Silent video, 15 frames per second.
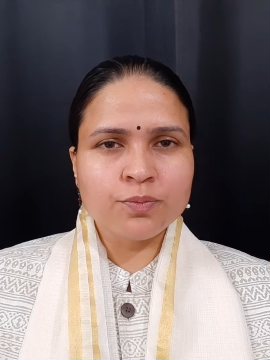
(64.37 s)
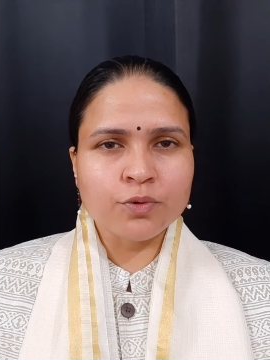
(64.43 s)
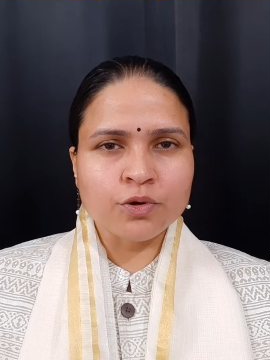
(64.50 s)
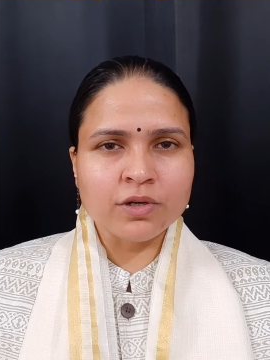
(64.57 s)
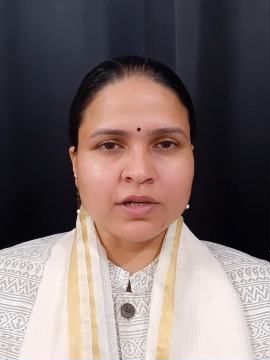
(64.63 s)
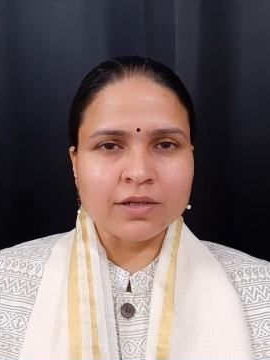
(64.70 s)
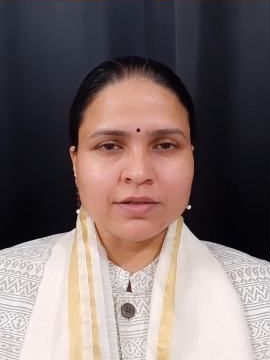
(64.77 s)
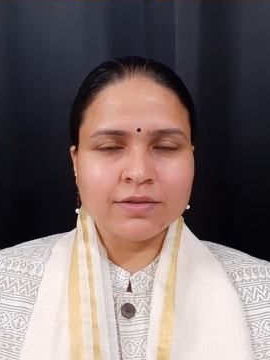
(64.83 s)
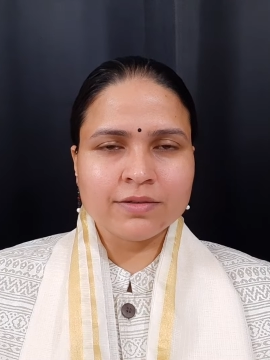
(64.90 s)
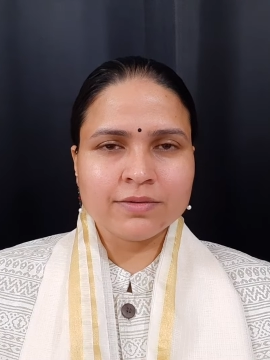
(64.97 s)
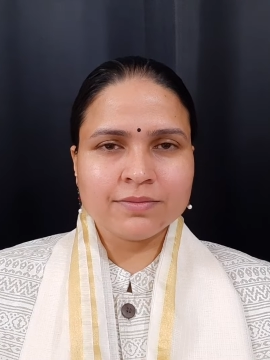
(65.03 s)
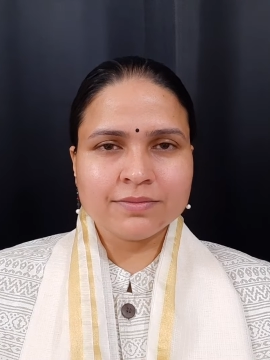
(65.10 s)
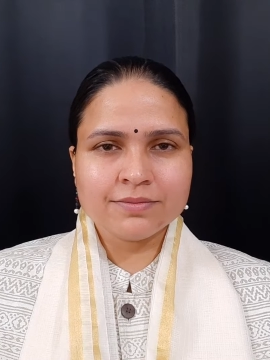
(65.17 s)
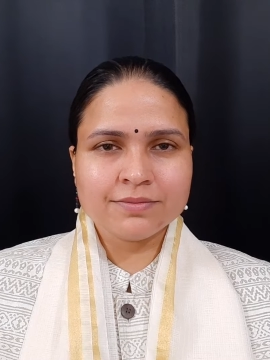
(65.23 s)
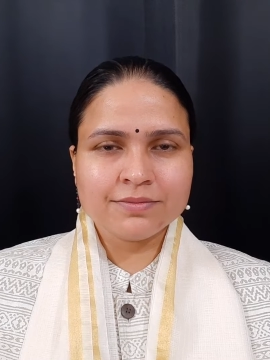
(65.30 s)
product.
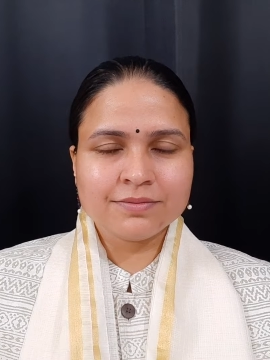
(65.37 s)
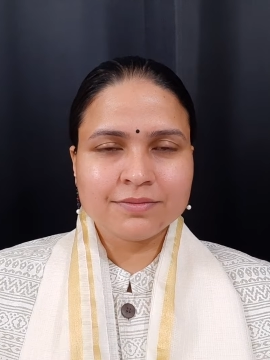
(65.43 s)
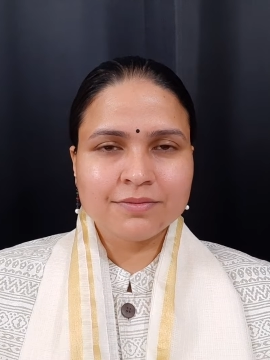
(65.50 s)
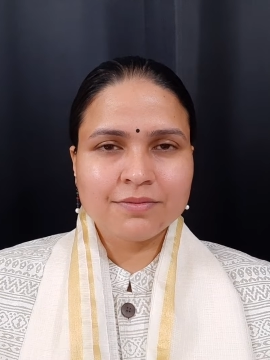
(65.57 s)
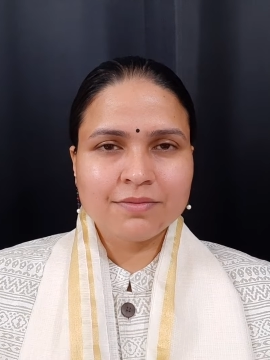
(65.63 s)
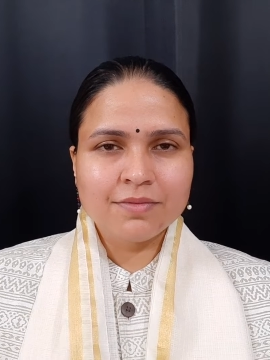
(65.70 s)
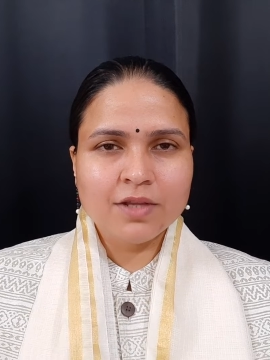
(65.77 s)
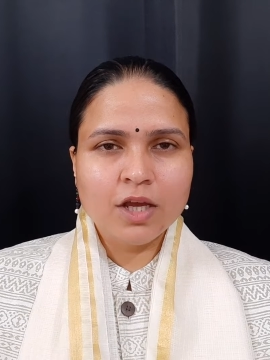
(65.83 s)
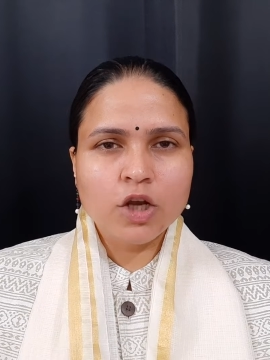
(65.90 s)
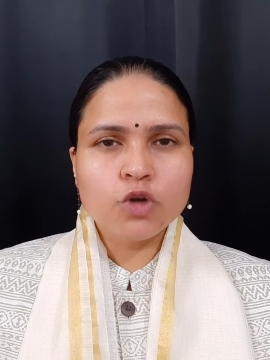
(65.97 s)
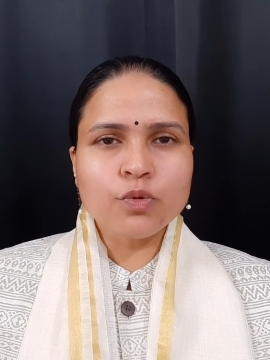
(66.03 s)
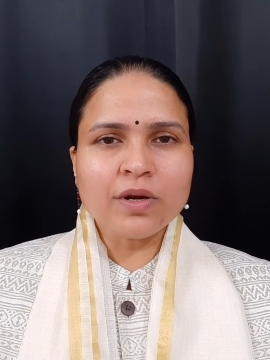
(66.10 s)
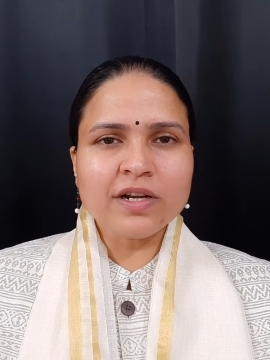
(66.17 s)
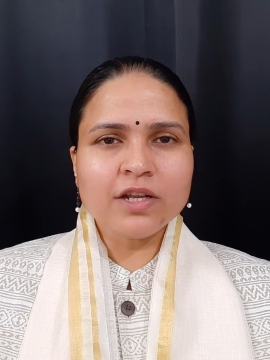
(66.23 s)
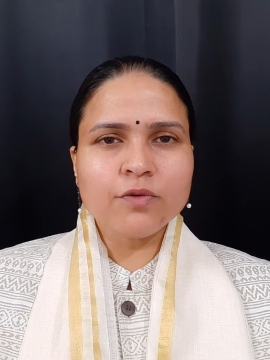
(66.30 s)

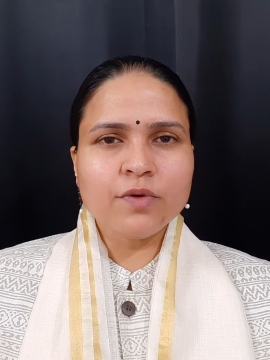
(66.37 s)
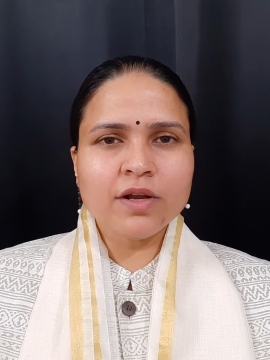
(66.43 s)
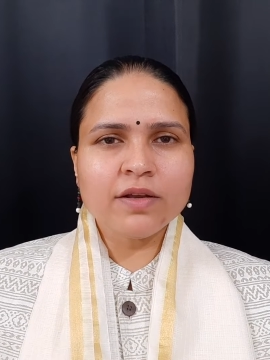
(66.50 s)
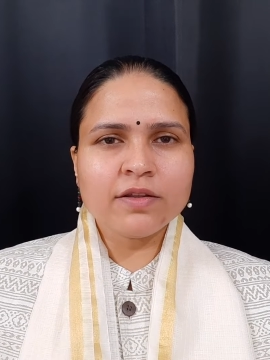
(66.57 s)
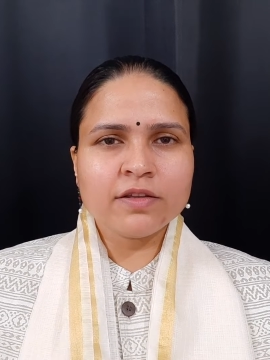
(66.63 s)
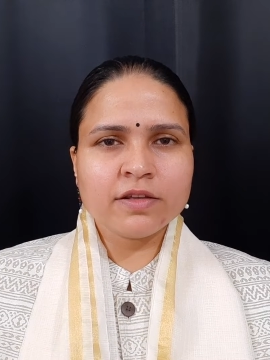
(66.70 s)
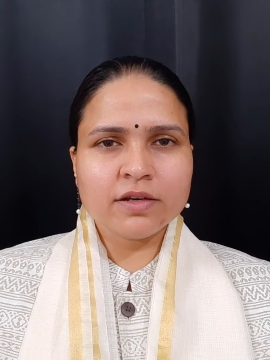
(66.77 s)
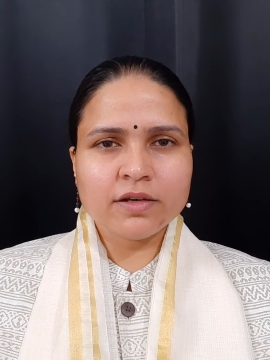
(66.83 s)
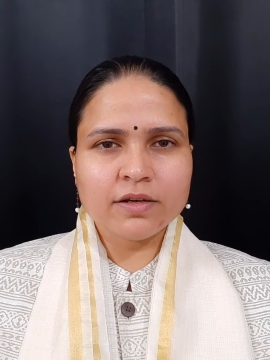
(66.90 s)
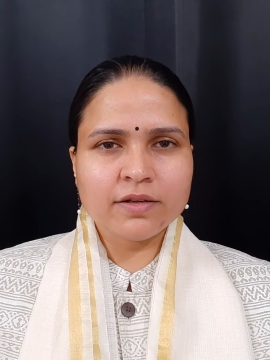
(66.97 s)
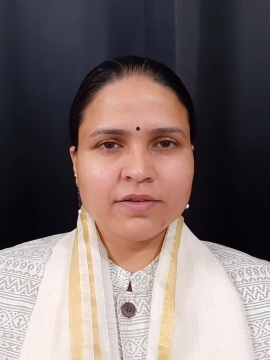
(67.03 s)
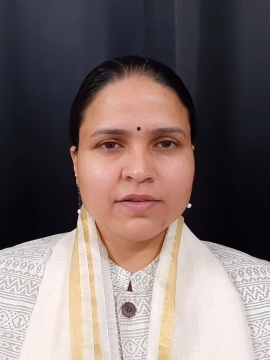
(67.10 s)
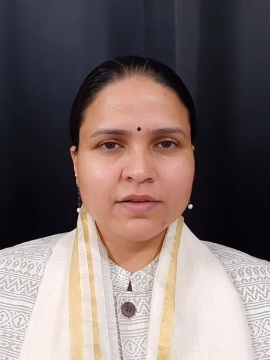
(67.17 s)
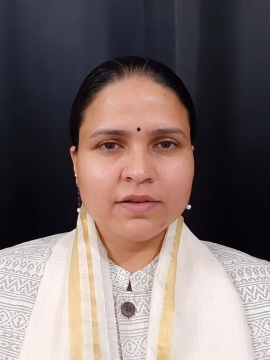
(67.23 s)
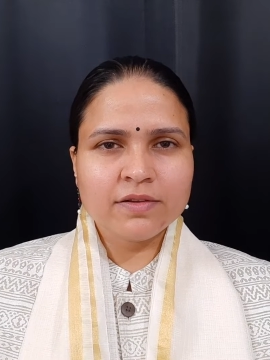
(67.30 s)
21
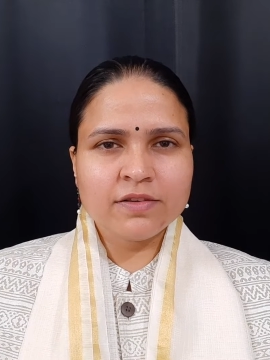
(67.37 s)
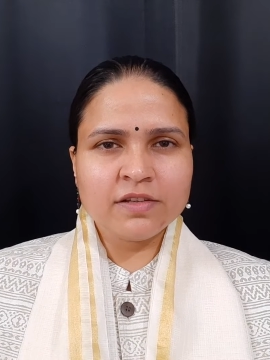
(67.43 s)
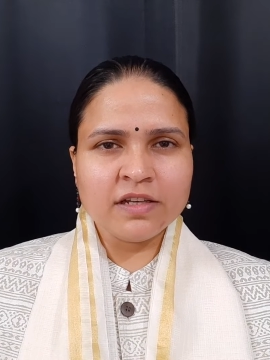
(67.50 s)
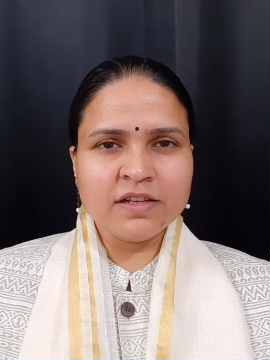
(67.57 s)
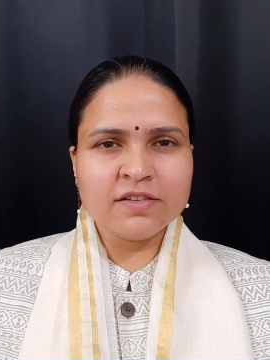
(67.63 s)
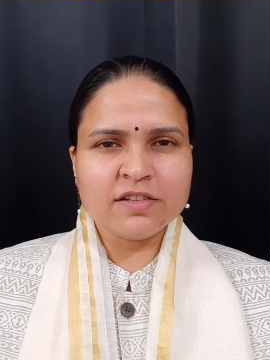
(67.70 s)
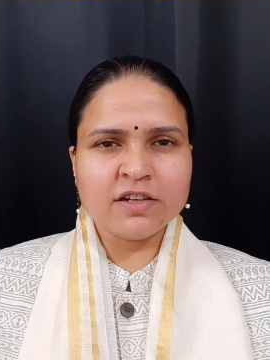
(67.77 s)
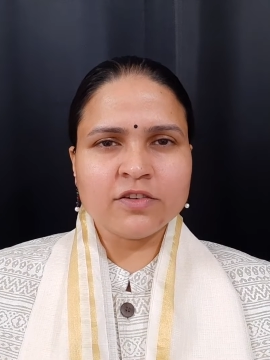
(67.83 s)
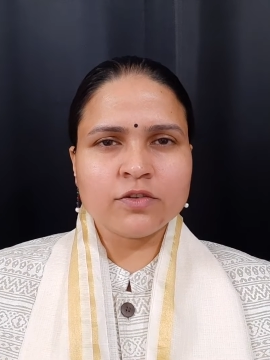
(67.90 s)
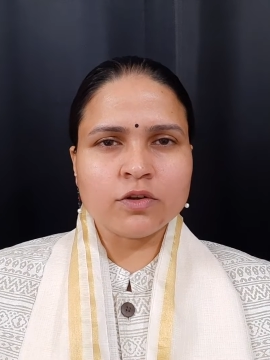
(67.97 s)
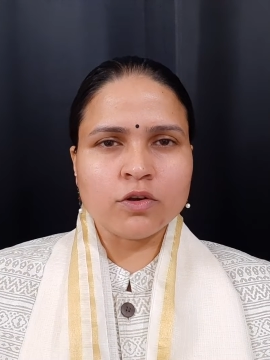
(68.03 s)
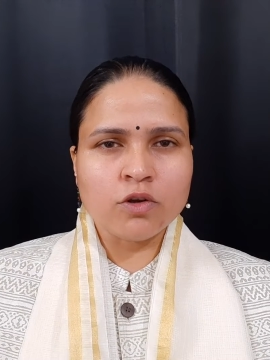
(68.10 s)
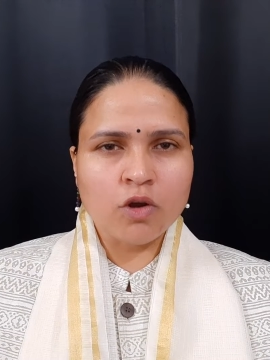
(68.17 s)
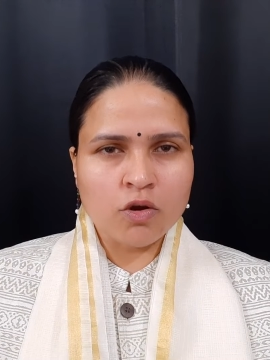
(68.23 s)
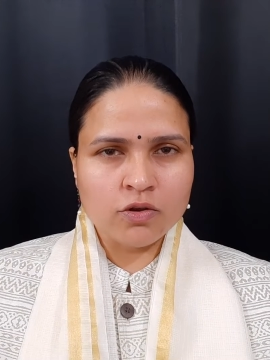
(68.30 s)
years since its
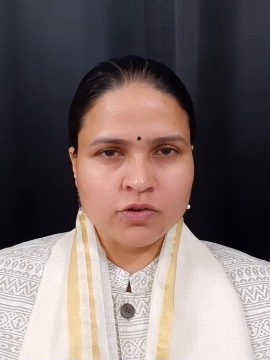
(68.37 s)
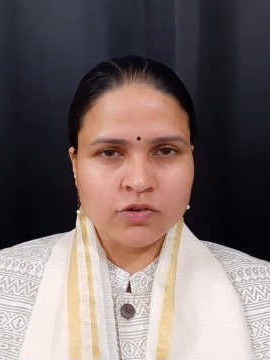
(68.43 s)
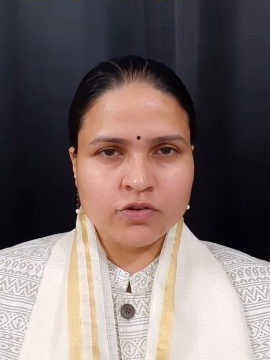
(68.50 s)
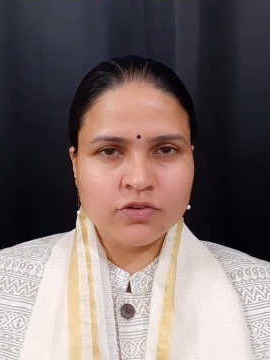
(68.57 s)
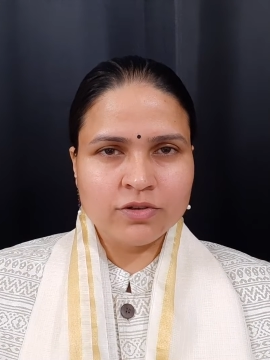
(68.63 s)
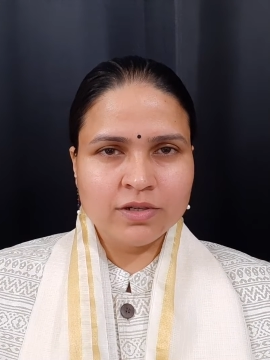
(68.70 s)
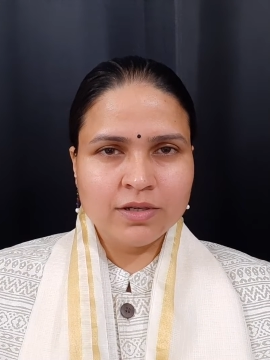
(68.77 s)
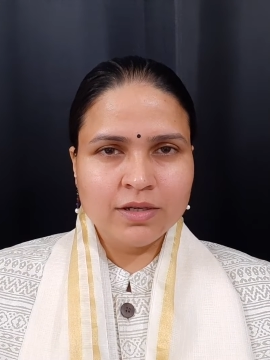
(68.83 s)
launch,